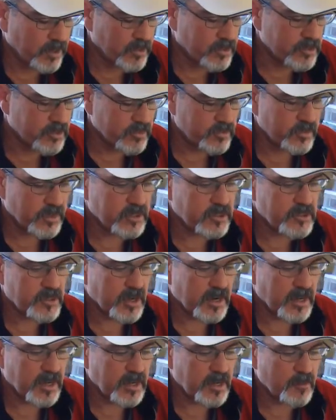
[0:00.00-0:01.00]
you're
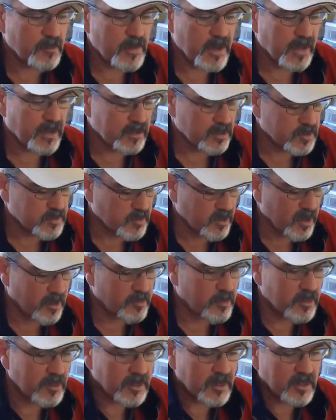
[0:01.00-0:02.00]
trying to get it balanced
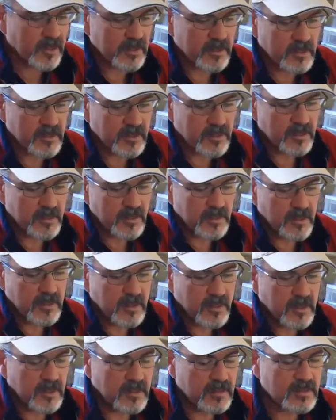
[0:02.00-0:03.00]
properly on
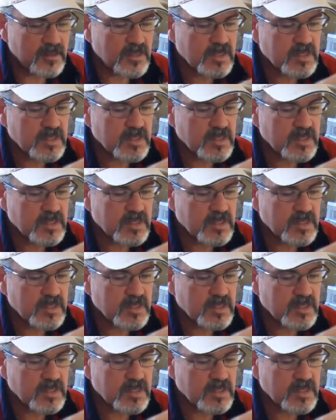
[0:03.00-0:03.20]
the